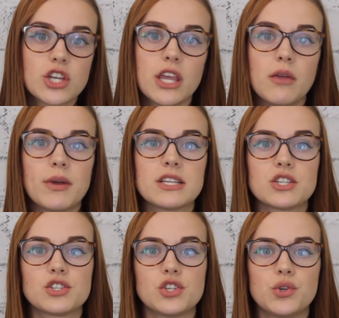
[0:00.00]
He
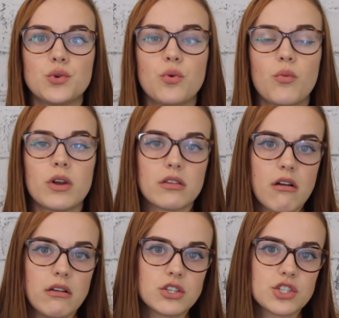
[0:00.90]
went to one of the
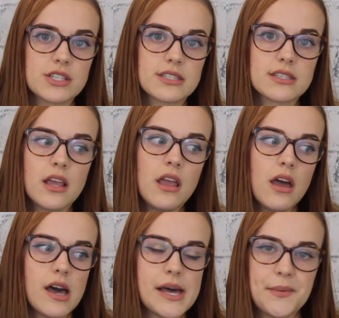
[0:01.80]
colleges
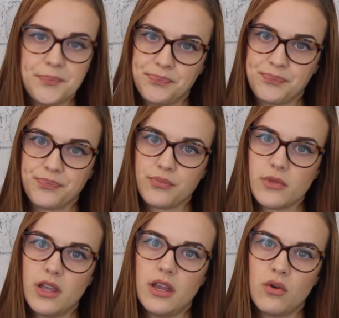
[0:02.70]

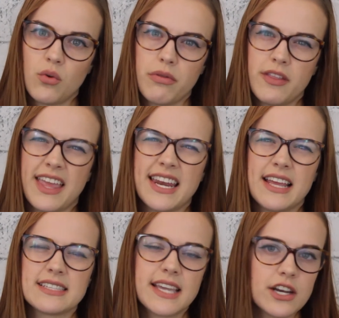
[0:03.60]
in North Atlanta.
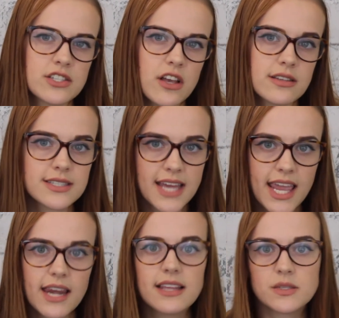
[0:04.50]
It's Kennesaw
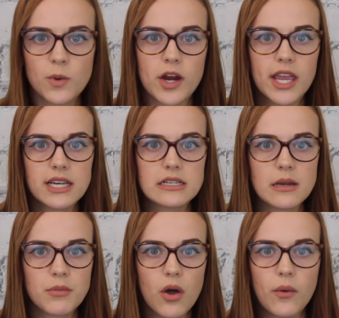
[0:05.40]
State is where he ended
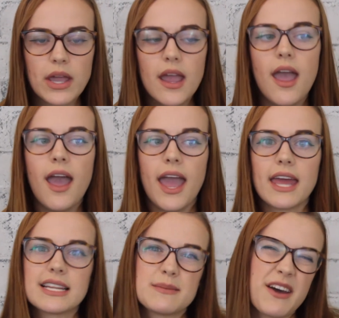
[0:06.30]
up going,
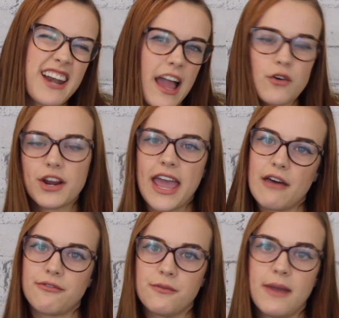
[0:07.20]
and it's about an hour and a
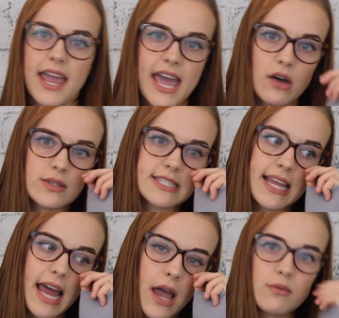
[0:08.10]
half from my house,
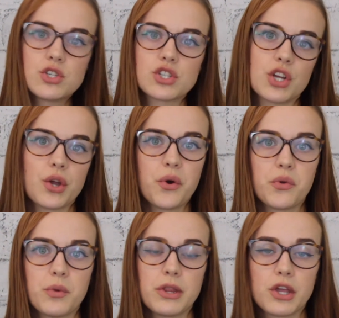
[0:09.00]
and I was just going to go
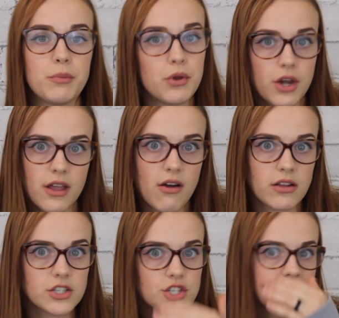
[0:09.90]
to one of the community
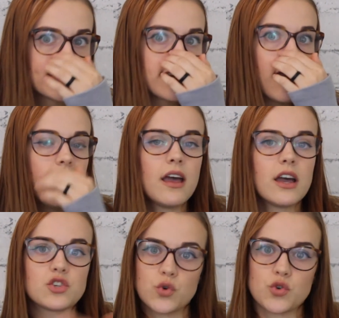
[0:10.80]
colleges.
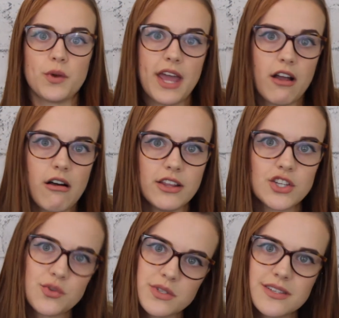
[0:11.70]
George Gwinnett
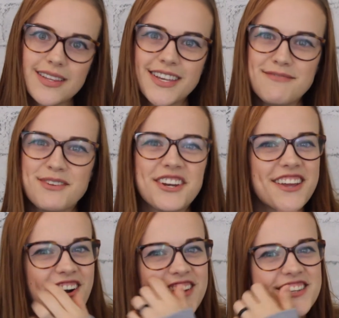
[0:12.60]
College was the
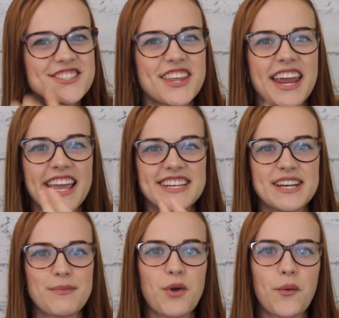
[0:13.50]
community college that I ended
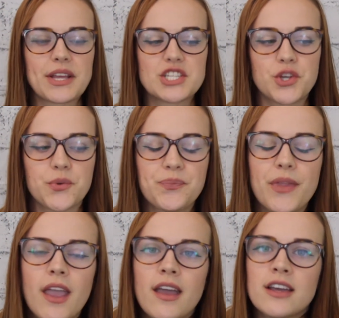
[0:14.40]
up going to.
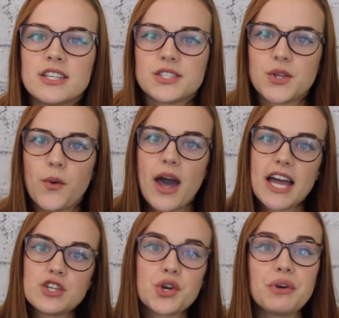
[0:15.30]
So
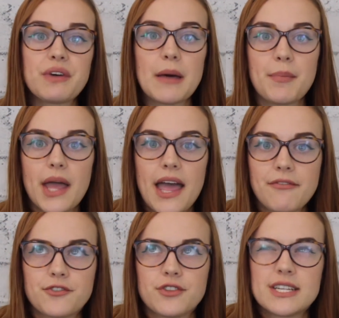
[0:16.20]
I drove up
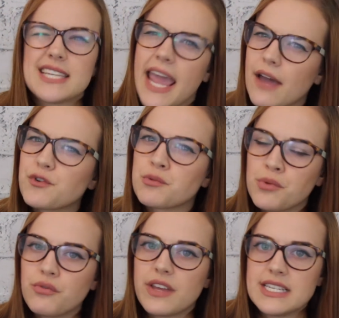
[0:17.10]
after the day after
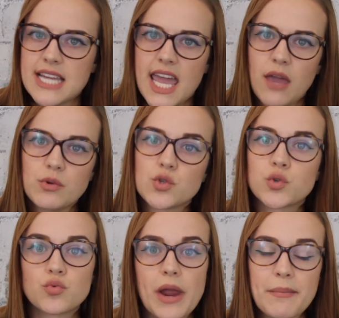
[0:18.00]
move-in day, which
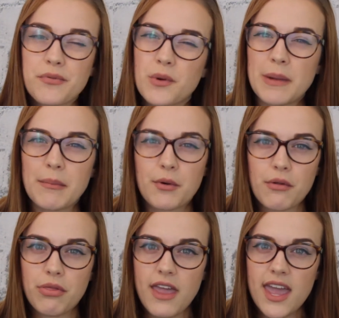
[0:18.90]
was right before my
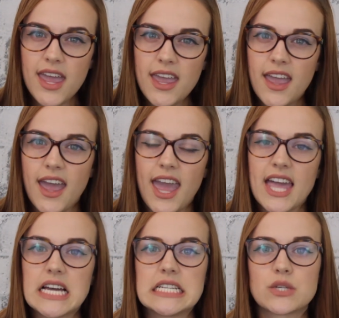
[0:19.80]
birthday,
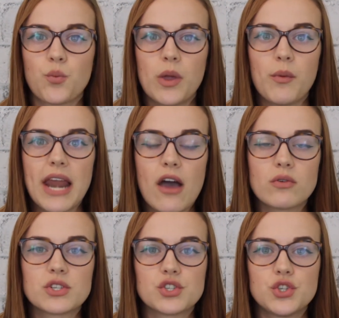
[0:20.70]
and we went
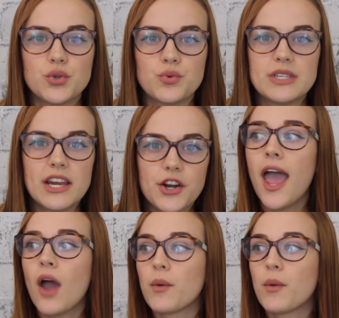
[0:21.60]
out to dinner.